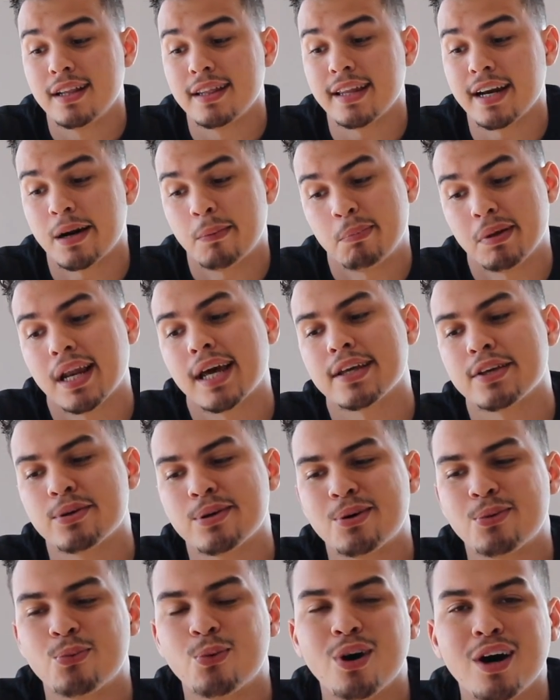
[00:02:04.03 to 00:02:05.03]
then I'll be like, you
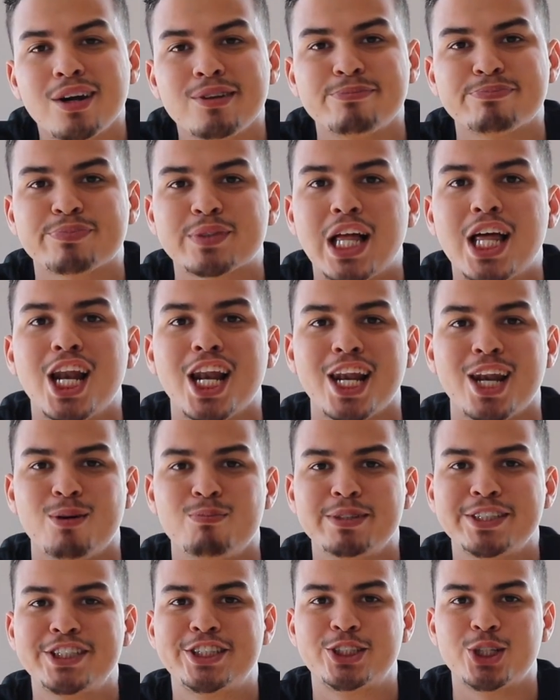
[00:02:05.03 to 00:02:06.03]
know what, let
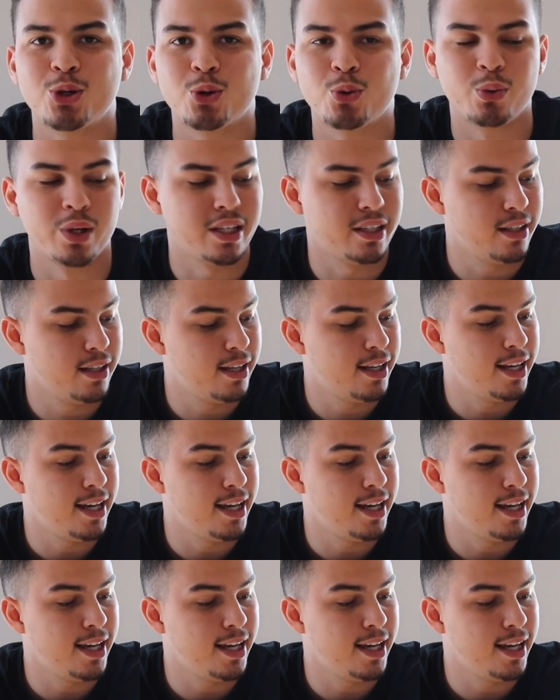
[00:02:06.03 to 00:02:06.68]
me do it.